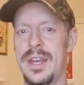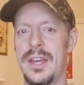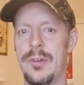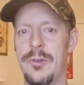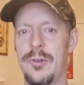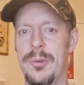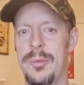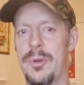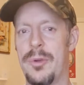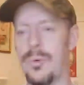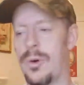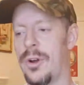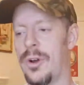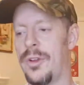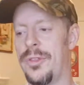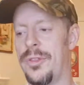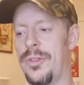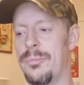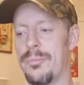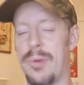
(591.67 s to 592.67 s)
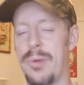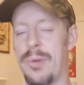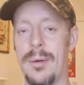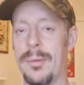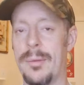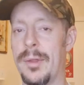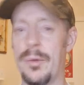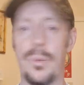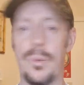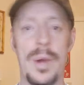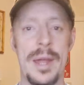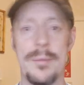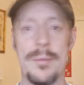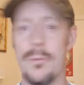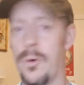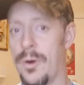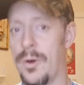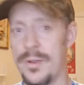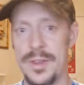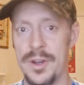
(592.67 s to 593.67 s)
would be worth probably way
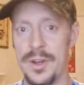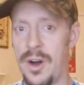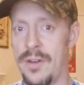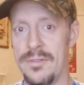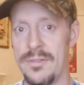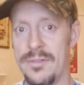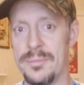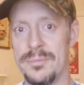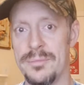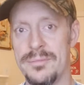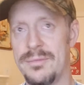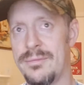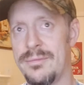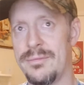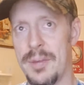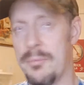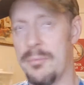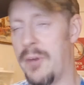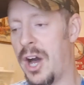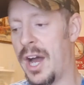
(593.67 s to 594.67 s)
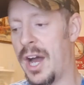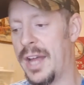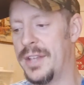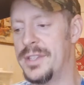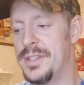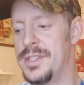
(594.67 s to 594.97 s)
more than all of them combined.